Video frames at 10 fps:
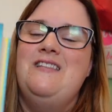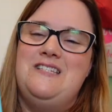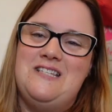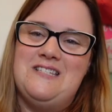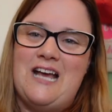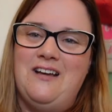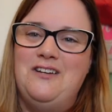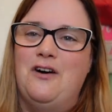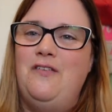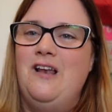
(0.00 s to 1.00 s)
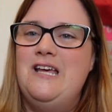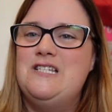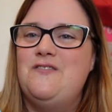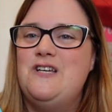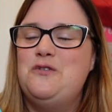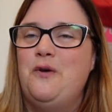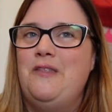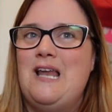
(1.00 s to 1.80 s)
This is his second novel. His first one,